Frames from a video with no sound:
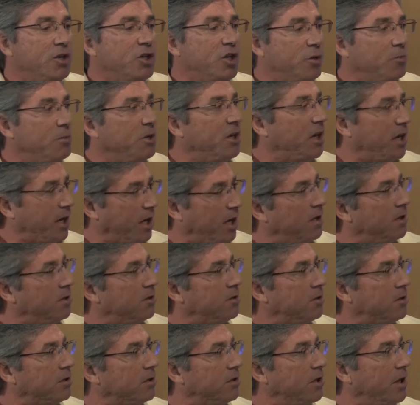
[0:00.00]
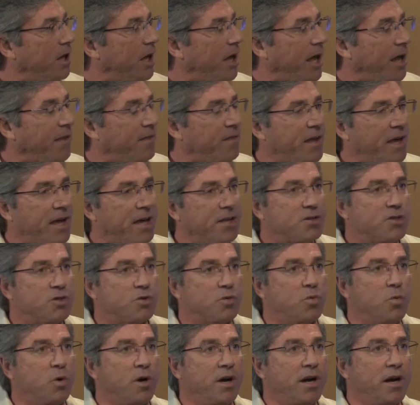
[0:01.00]
communication. And
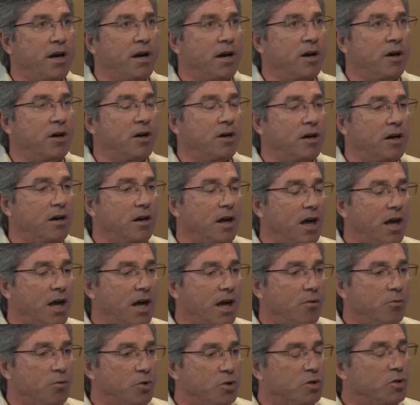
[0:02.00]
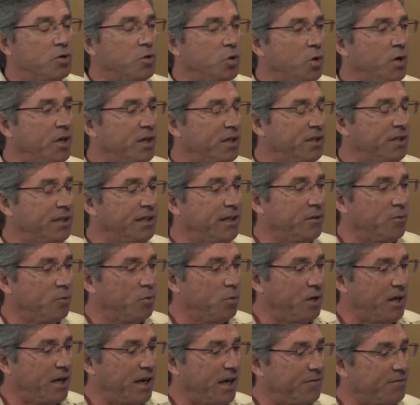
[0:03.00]
that's where, real quickly,
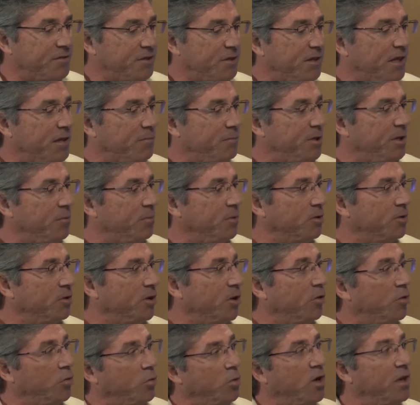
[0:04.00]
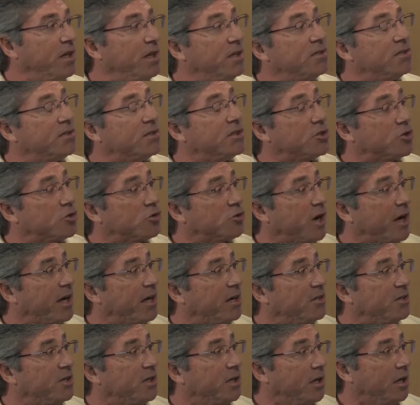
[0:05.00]
we have to let people know what is the
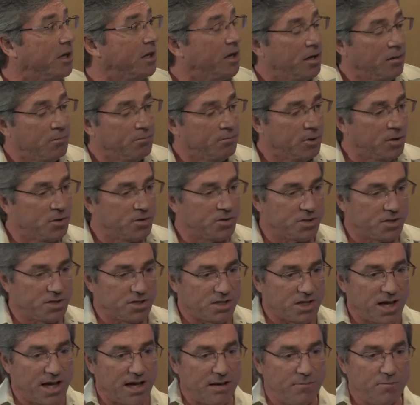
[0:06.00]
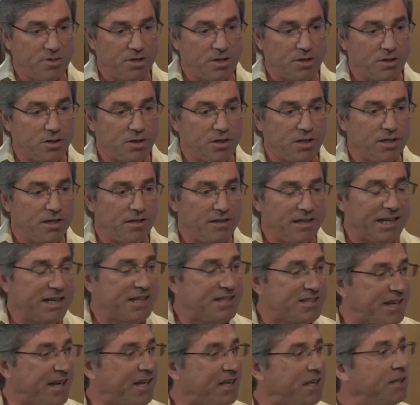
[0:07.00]
strategy. Most of the time, the
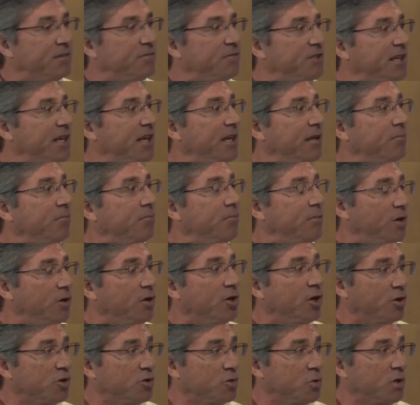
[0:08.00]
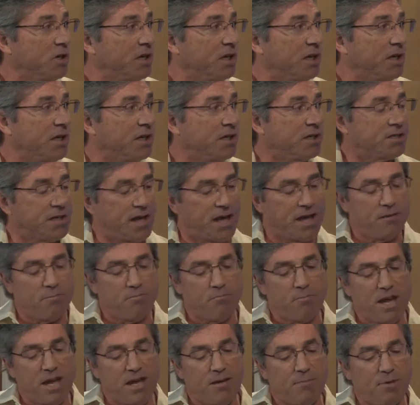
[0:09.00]
executive team knows what it is,
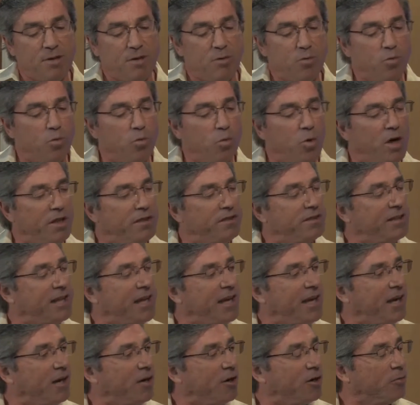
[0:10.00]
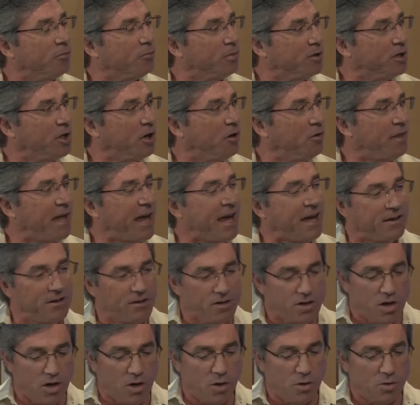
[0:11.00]
and maybe one layer below that
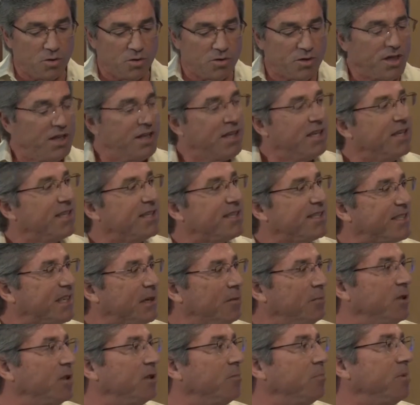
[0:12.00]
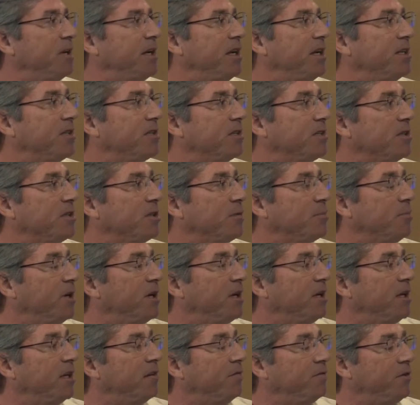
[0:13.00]
knows some of the pieces,
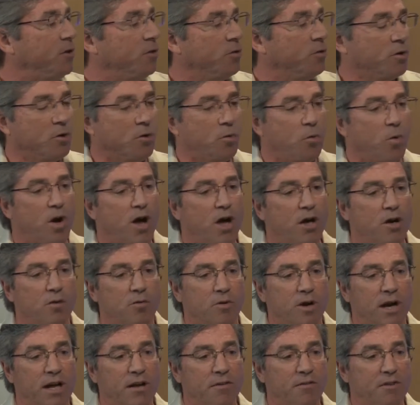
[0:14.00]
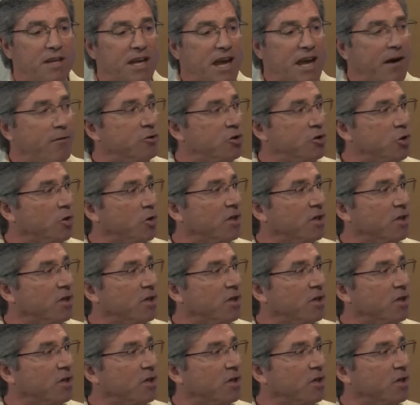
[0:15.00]
but if you were to walk around the average